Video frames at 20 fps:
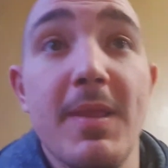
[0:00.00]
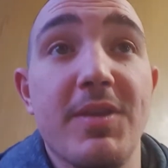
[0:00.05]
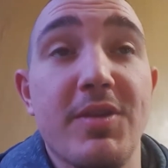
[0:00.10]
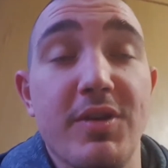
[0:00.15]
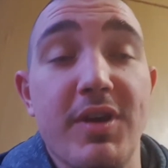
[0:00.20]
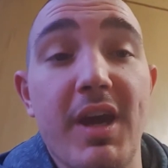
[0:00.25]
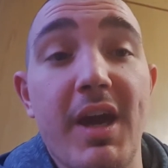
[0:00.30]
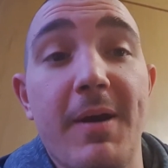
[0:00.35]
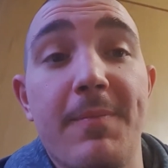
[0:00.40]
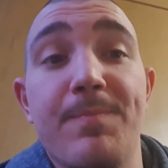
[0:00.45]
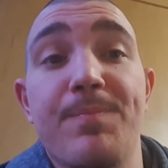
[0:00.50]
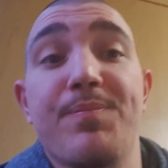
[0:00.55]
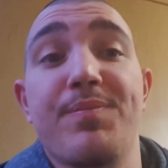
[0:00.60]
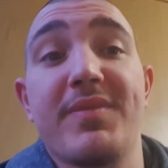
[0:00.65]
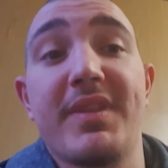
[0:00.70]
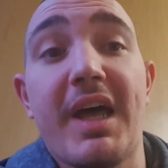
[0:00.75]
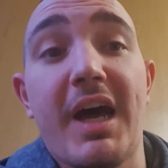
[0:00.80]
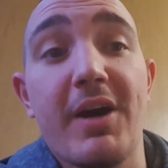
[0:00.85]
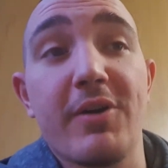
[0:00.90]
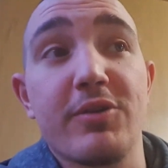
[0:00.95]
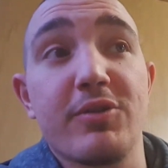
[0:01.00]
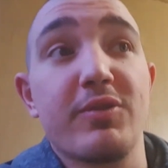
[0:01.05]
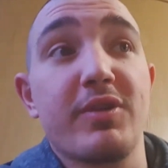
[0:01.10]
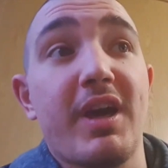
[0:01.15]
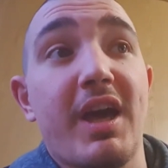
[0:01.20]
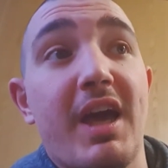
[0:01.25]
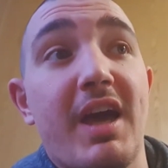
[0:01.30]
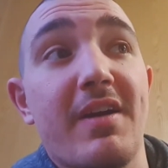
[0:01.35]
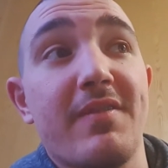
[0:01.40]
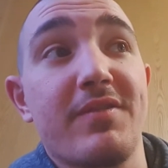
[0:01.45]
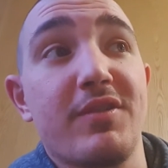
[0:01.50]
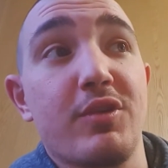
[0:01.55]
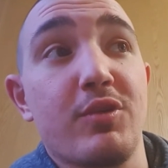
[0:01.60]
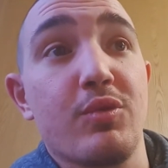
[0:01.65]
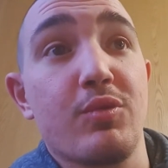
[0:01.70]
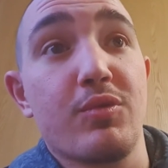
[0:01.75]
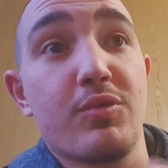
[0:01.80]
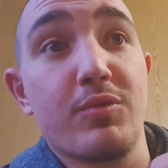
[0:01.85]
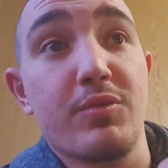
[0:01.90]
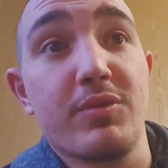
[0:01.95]
So yeah, now you have
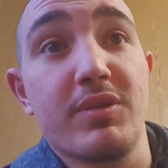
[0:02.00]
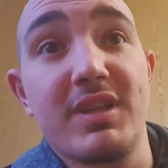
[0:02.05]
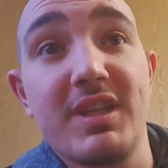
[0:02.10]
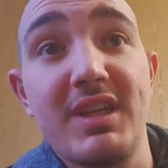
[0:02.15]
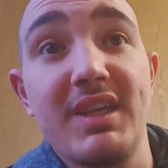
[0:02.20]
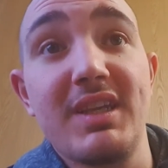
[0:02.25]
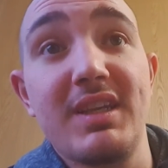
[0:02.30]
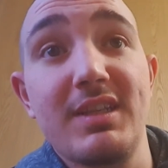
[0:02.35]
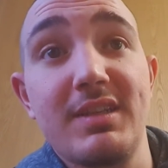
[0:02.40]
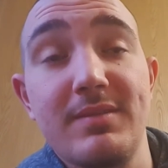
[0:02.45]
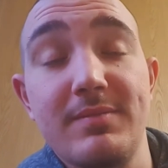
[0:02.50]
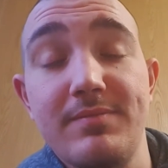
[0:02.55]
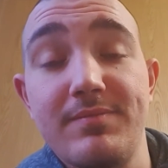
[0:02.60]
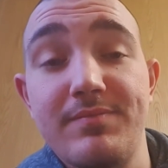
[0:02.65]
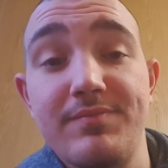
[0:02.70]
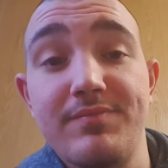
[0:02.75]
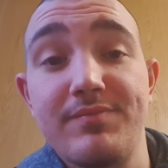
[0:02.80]
your routine.